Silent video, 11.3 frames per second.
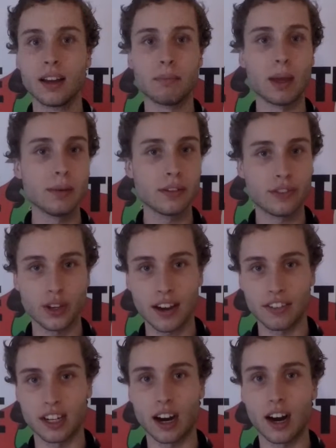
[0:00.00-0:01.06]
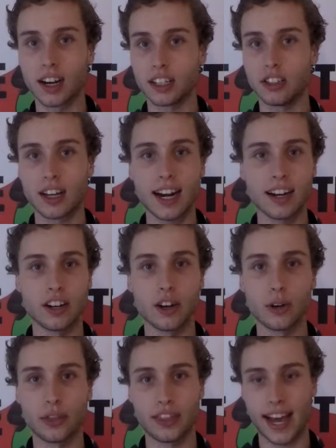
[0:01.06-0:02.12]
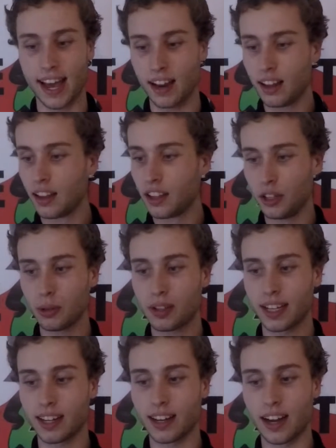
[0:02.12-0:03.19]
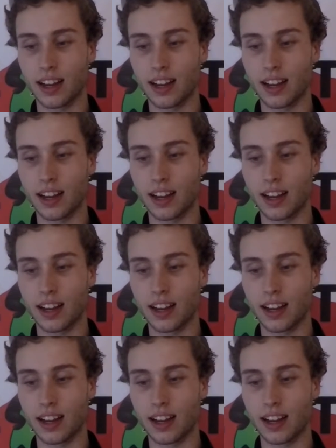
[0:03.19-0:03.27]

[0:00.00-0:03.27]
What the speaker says: Maybe if you have a dog, you kind of know that you can,